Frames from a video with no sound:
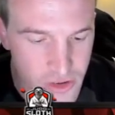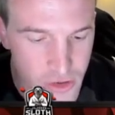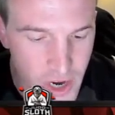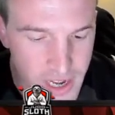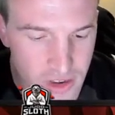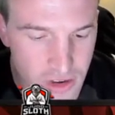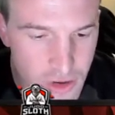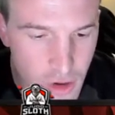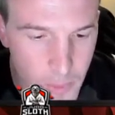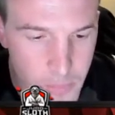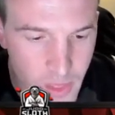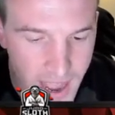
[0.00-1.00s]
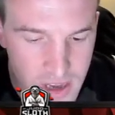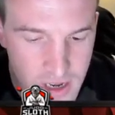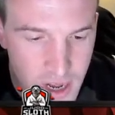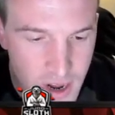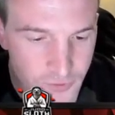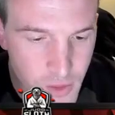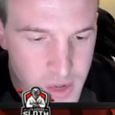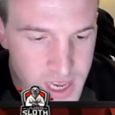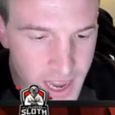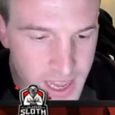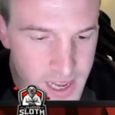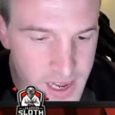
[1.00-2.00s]
to try and stop that from
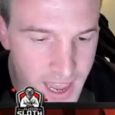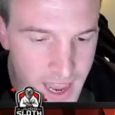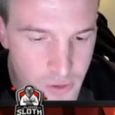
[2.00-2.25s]
getting